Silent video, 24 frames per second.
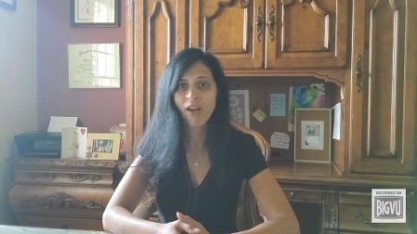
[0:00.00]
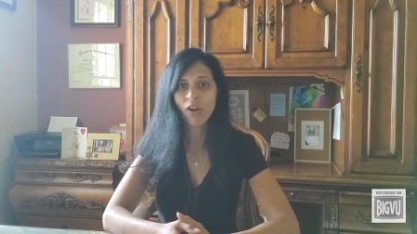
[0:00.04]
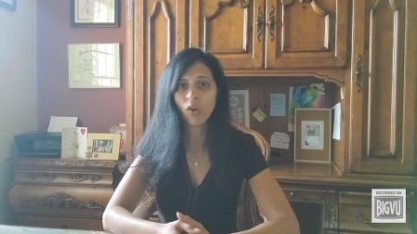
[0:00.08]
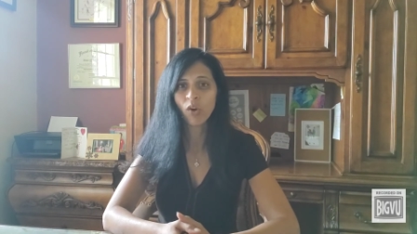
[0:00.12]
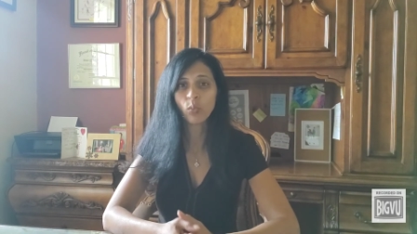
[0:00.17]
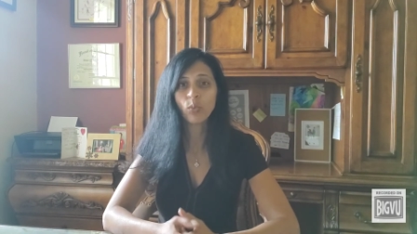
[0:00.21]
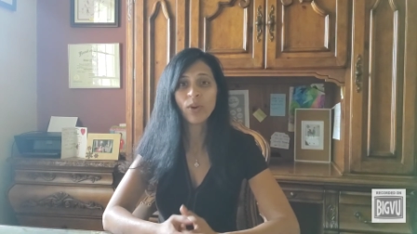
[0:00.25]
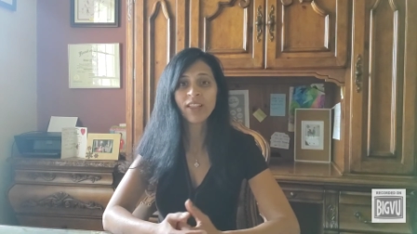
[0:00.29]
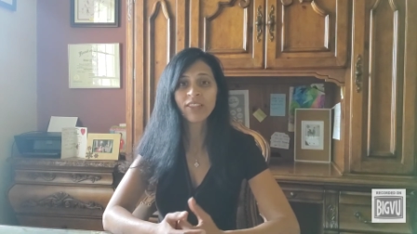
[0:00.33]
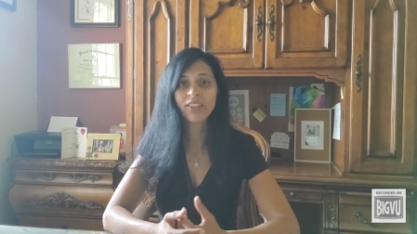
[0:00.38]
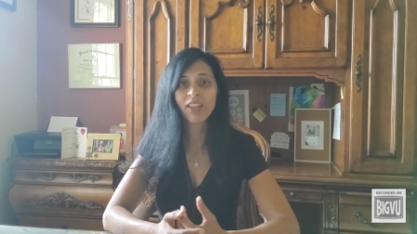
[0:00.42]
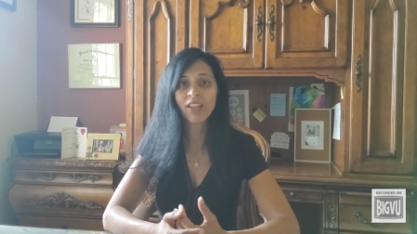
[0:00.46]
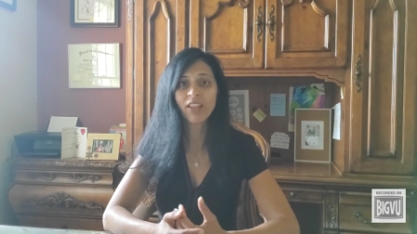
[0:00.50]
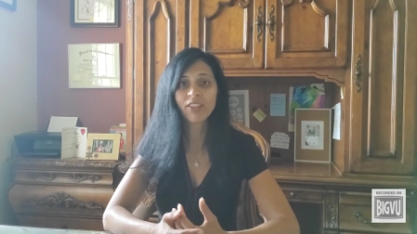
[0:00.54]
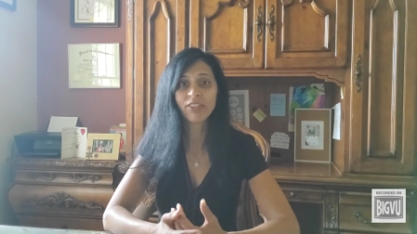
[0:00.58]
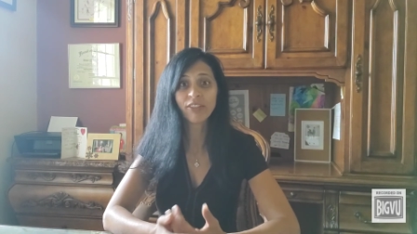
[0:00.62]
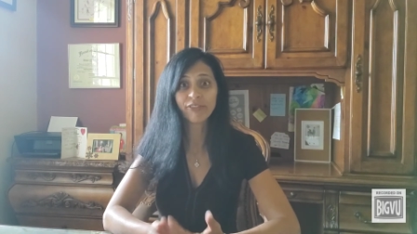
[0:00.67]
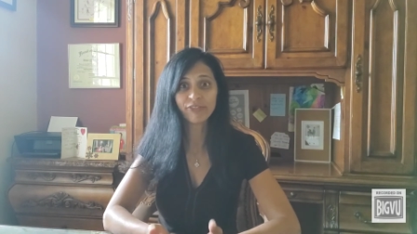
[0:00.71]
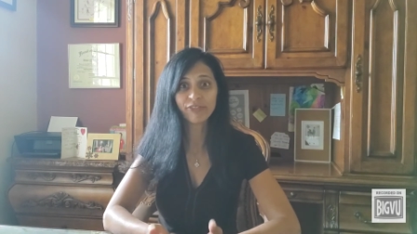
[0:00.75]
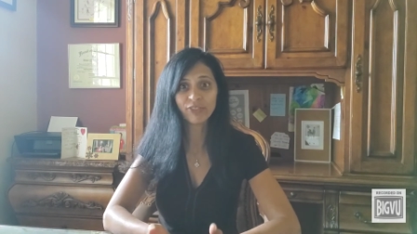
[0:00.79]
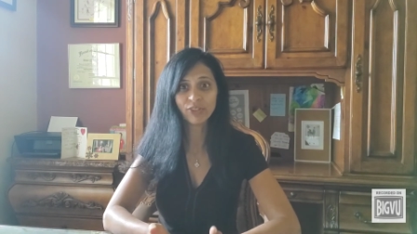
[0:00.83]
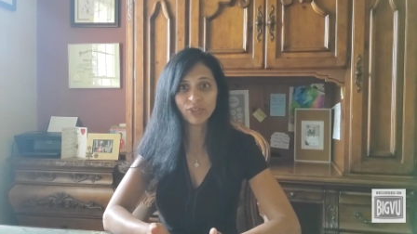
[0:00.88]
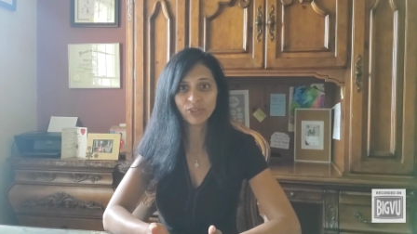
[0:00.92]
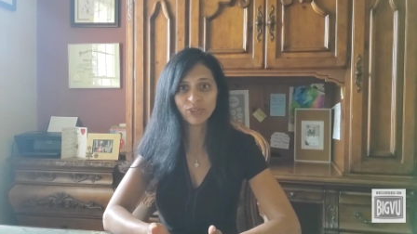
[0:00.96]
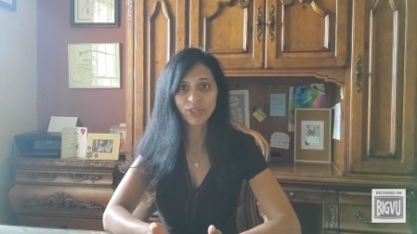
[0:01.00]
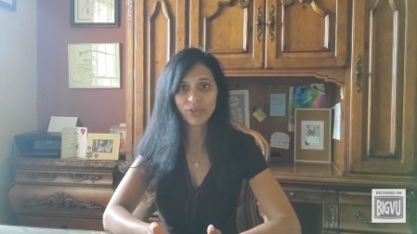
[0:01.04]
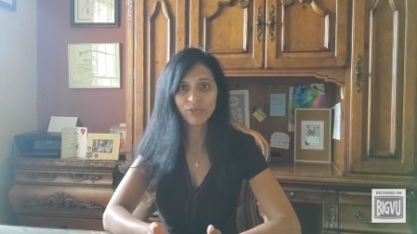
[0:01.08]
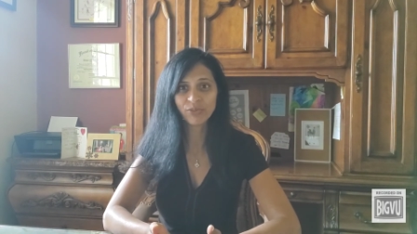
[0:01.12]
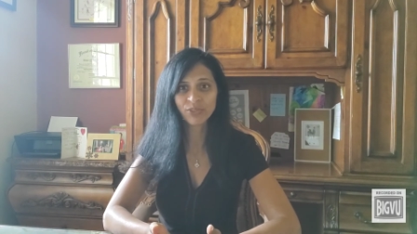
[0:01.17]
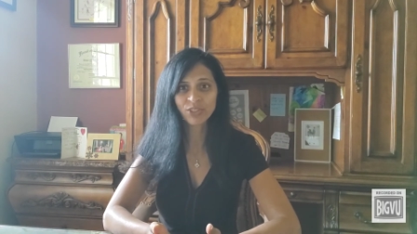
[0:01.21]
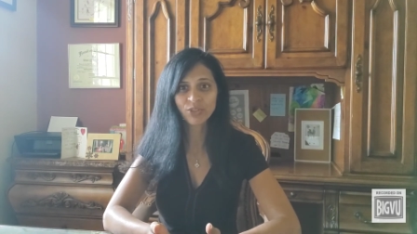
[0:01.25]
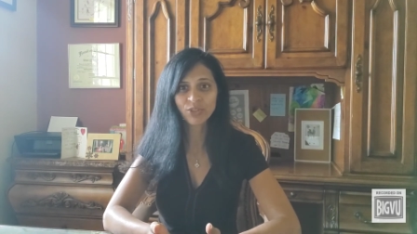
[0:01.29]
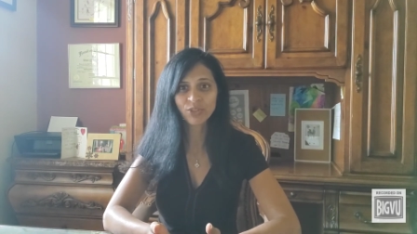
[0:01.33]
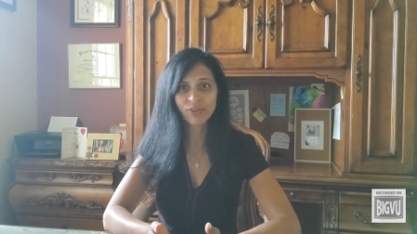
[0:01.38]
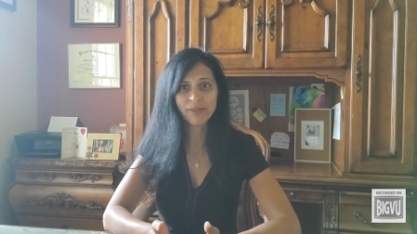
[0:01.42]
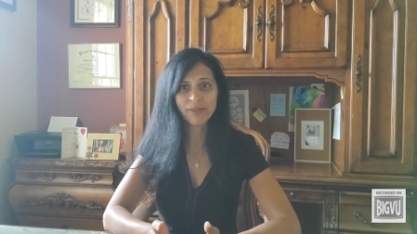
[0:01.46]
with the full loan
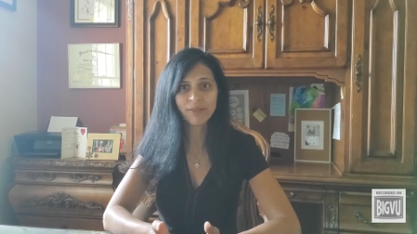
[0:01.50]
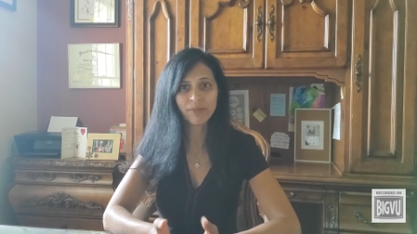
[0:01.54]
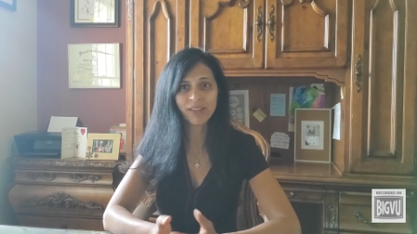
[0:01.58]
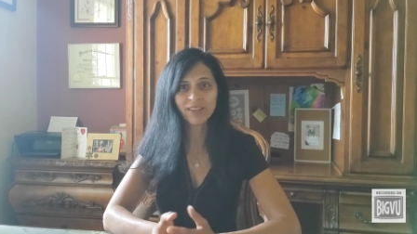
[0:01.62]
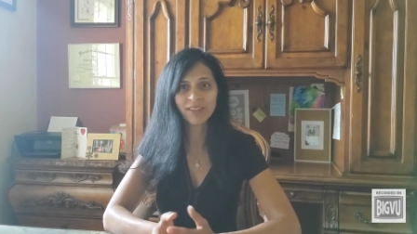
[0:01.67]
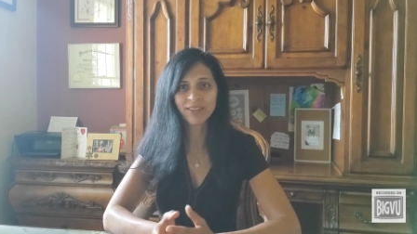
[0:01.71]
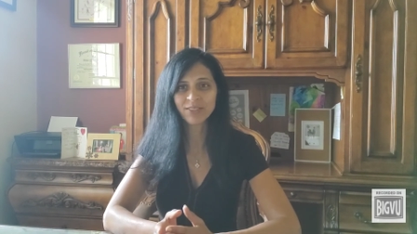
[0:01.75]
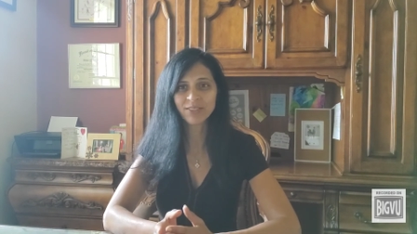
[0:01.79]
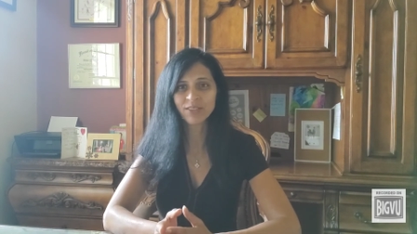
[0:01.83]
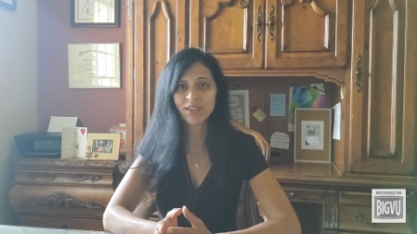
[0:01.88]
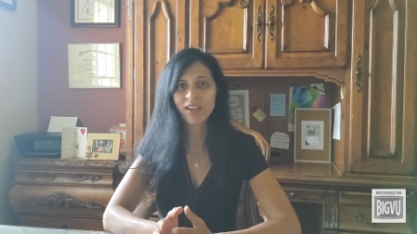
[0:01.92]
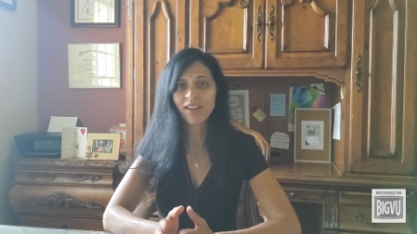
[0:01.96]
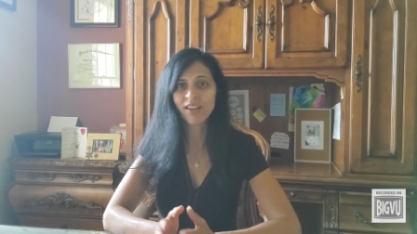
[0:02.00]
story because